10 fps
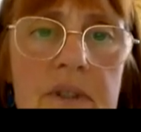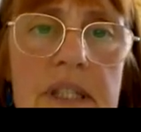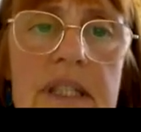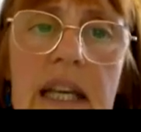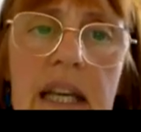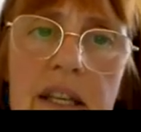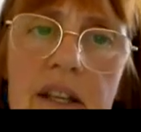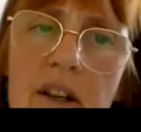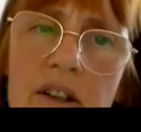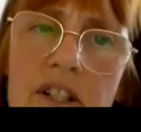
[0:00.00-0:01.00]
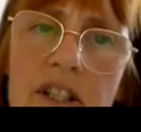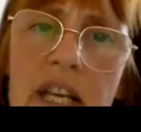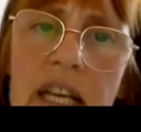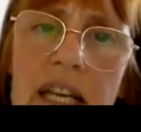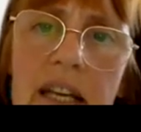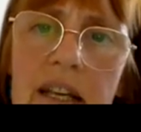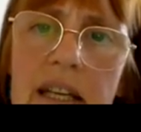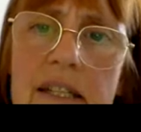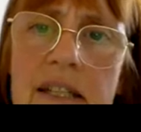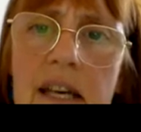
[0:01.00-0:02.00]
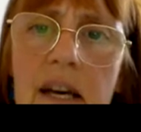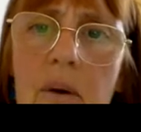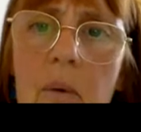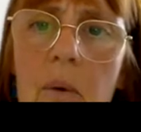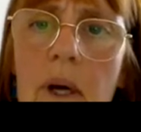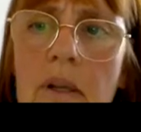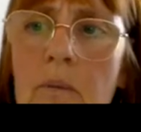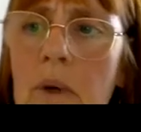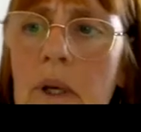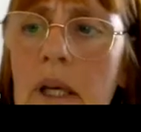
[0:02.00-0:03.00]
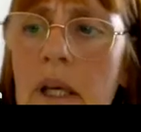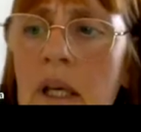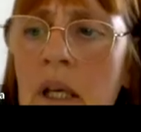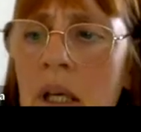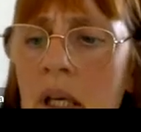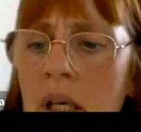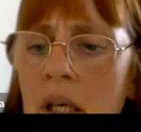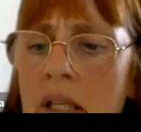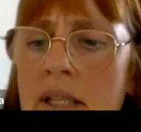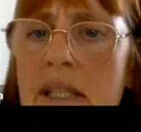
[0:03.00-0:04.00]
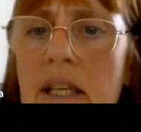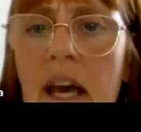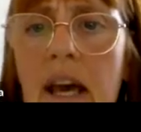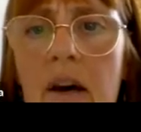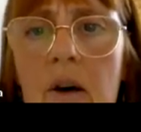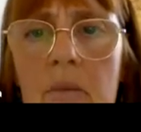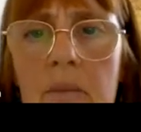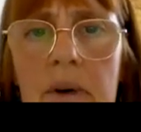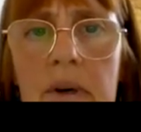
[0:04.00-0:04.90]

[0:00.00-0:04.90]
slight caution here is that when we seek help,